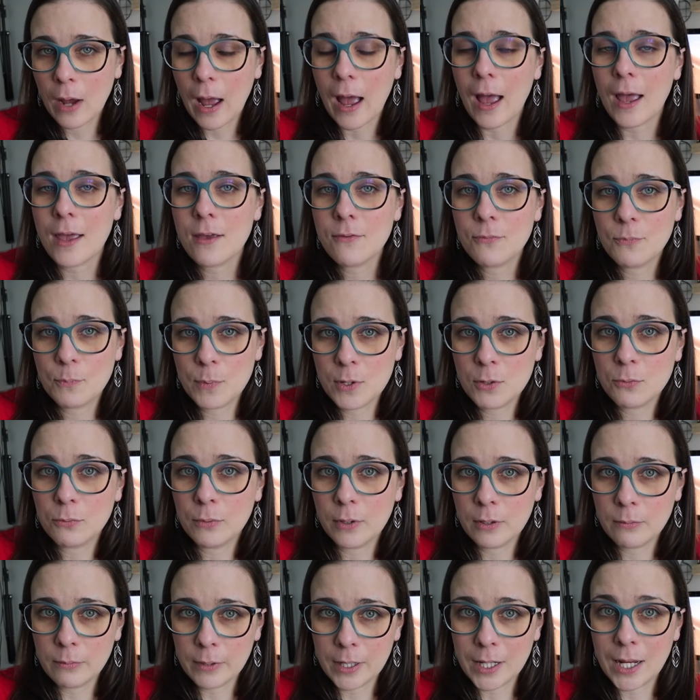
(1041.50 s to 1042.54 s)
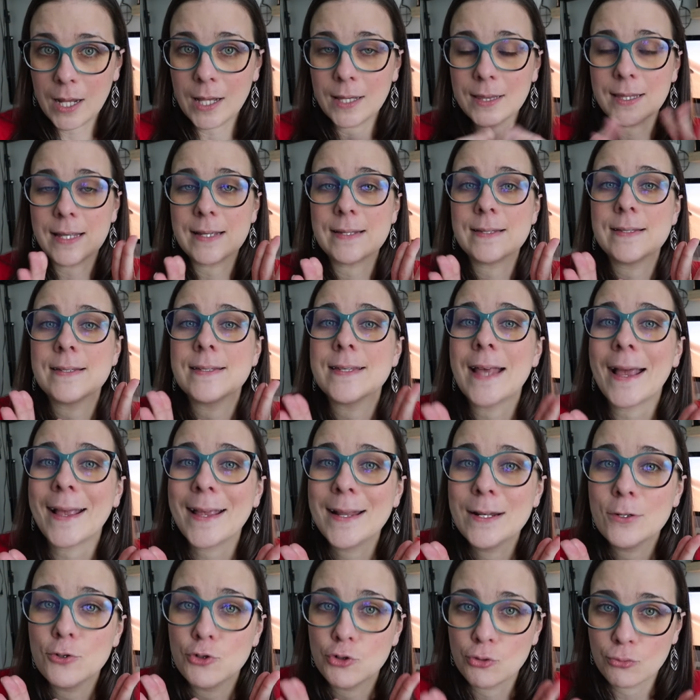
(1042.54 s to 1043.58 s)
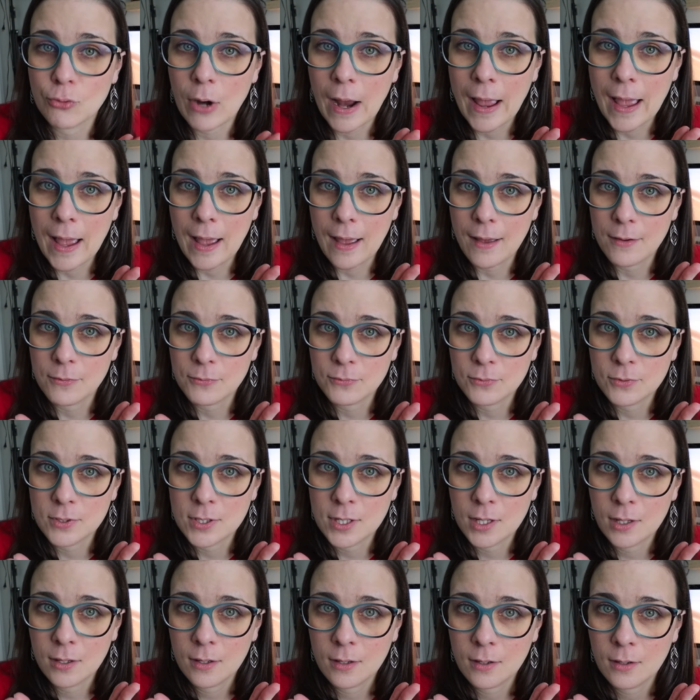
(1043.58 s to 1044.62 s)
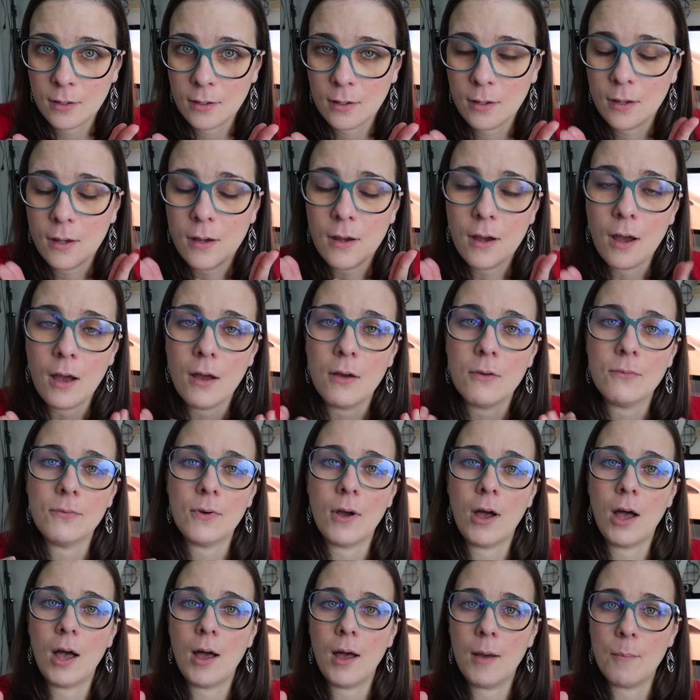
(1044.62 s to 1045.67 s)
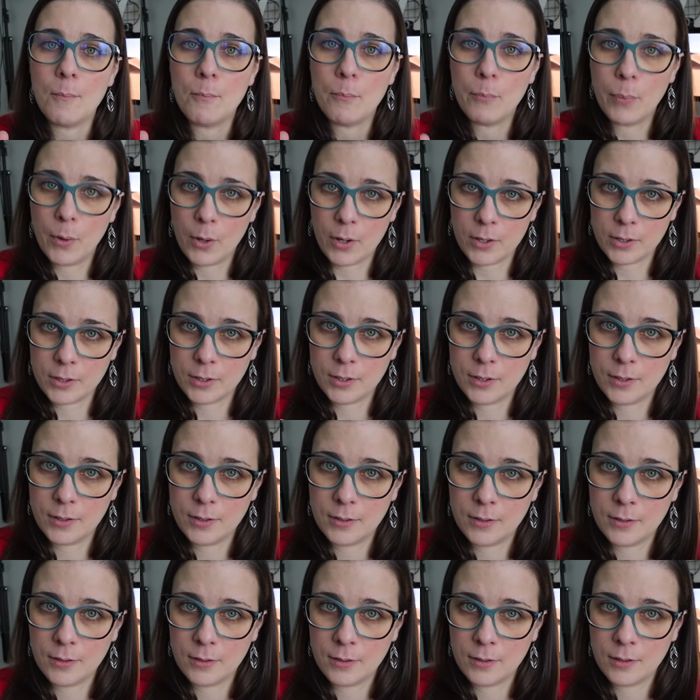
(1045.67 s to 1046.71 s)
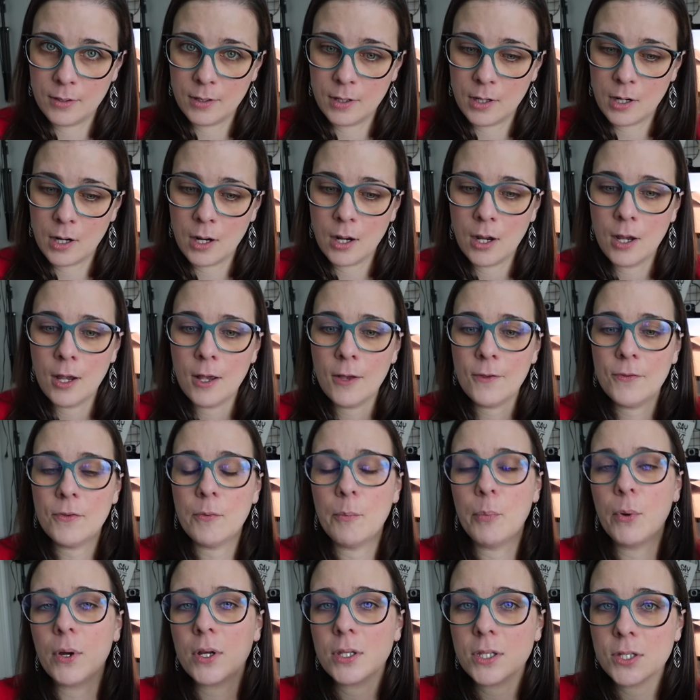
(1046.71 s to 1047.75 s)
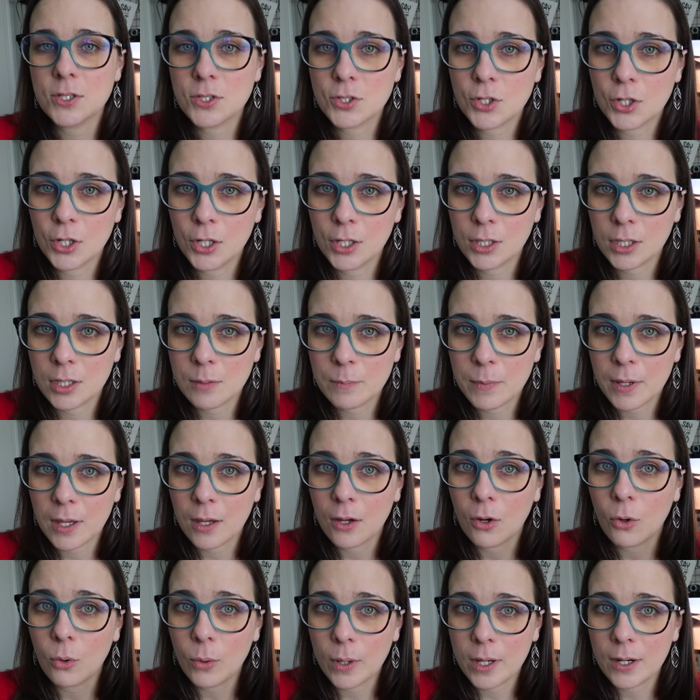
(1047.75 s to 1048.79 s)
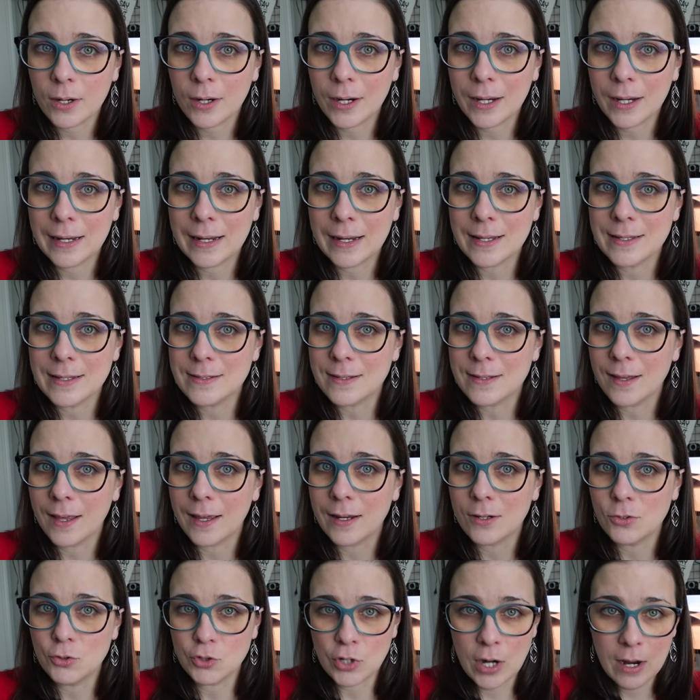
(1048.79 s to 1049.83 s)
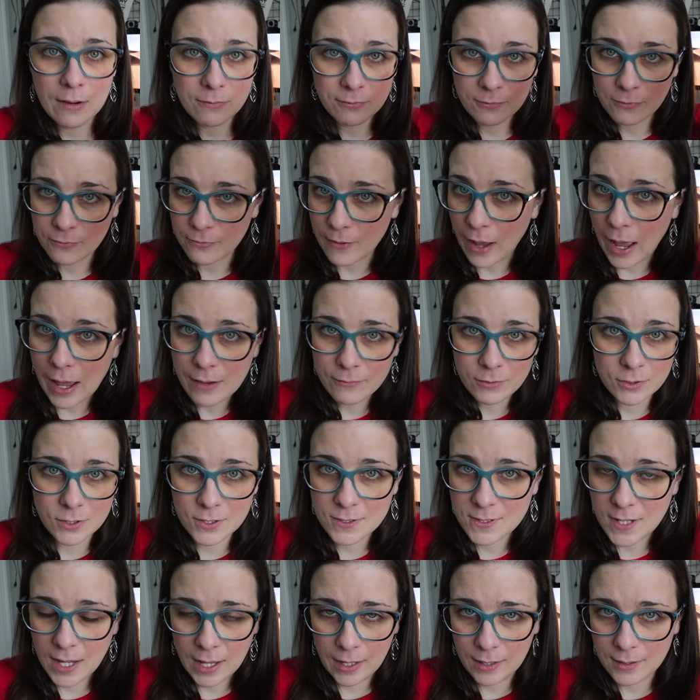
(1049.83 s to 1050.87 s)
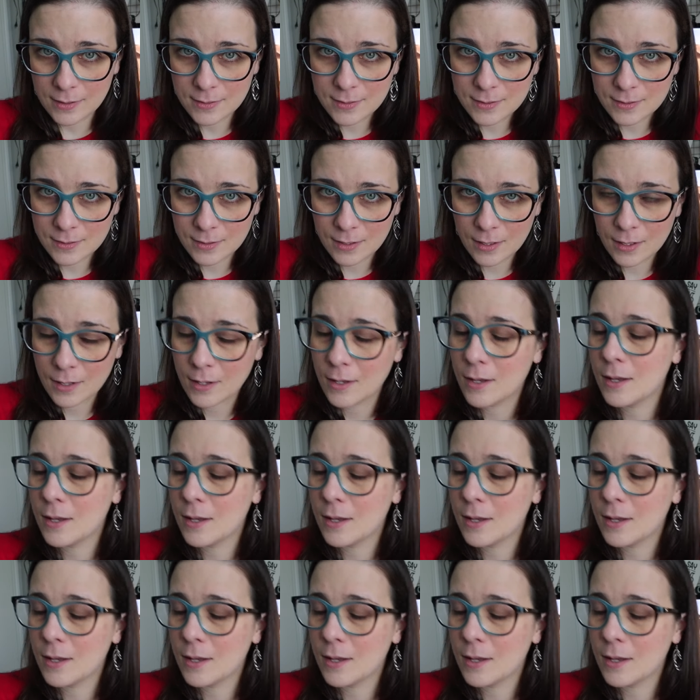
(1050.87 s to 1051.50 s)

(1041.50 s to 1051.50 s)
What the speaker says: I've been rereading the second draft of a book. The book that's currently being queried is like draft 5 or 6.